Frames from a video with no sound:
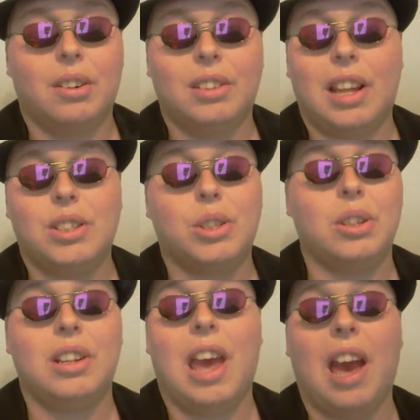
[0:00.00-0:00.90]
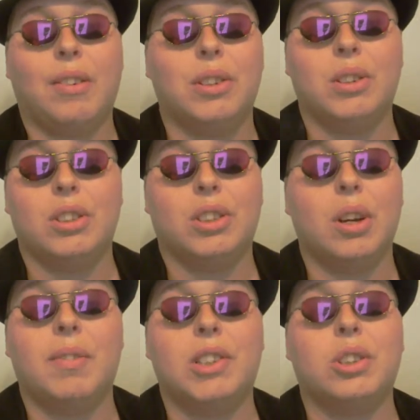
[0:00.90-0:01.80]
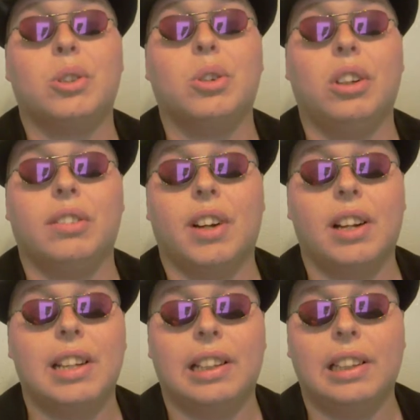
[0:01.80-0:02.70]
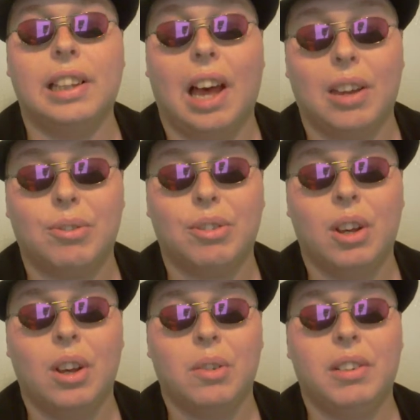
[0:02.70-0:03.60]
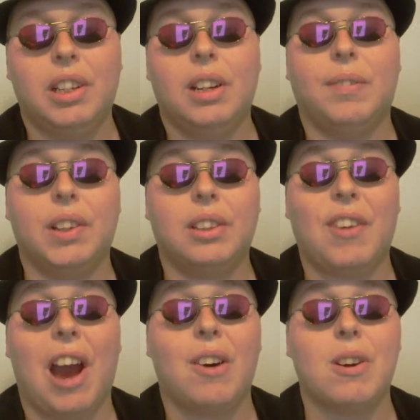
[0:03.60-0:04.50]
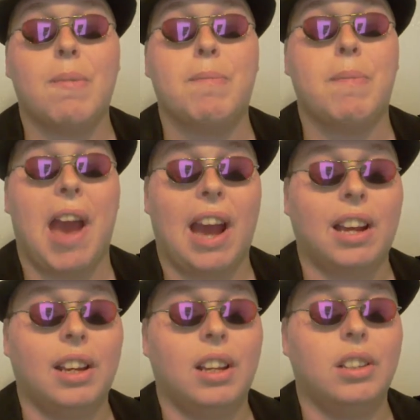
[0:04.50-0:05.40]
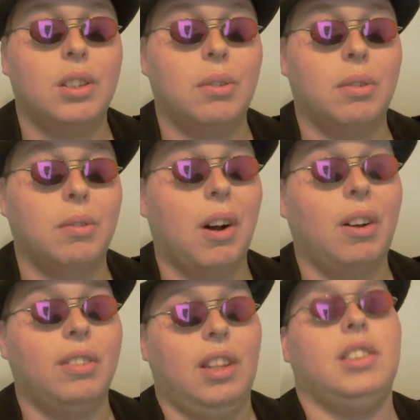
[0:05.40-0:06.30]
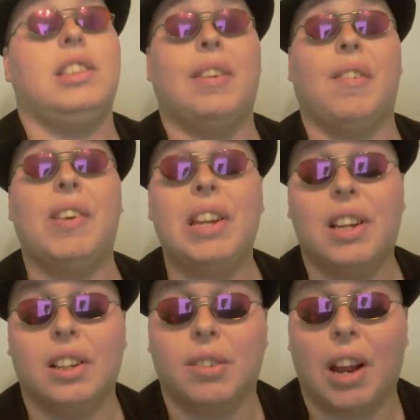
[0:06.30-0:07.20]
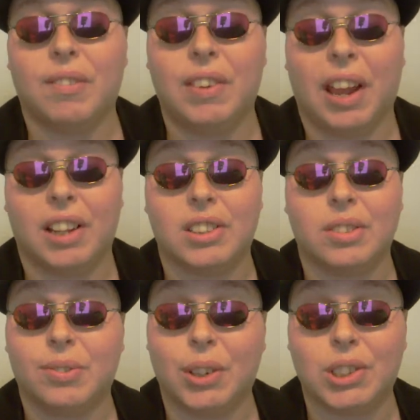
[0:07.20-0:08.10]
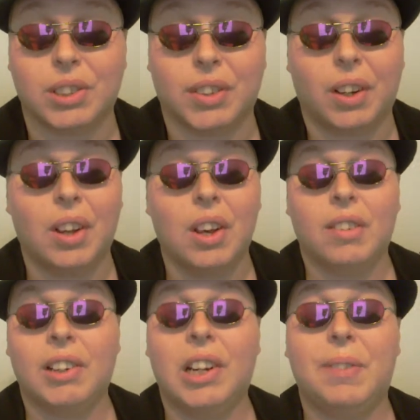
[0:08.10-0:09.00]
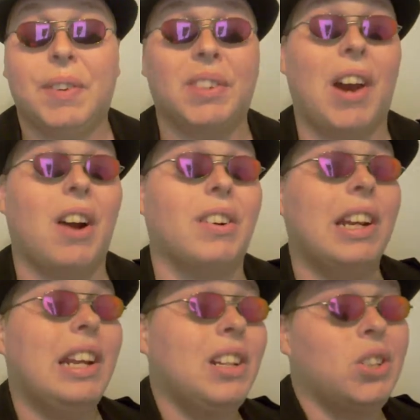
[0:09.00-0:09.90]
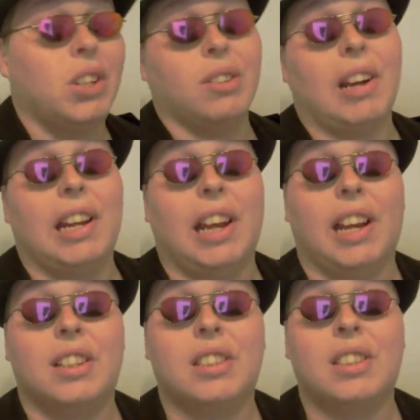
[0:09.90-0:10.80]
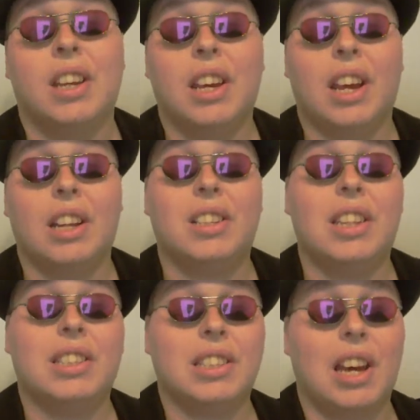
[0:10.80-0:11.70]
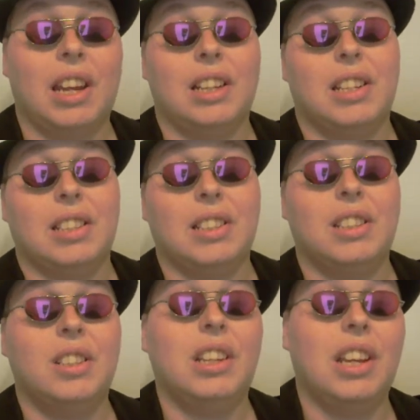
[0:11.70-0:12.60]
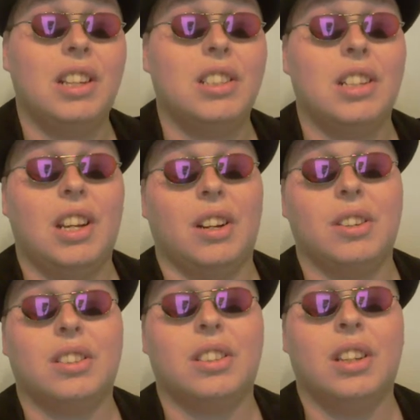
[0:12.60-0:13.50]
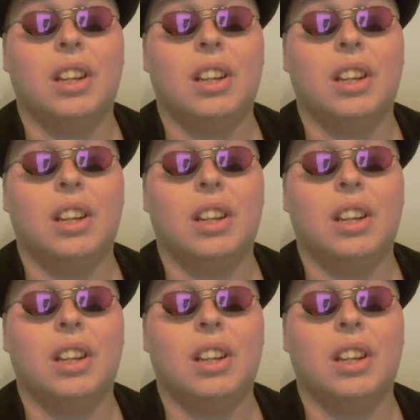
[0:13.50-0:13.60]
they shouldn't have so much control over our daily life. We need to put the power back to, well, it's never been in the right hands. First of all, we need to put the power into the right hands, into the scientists, into the engineers,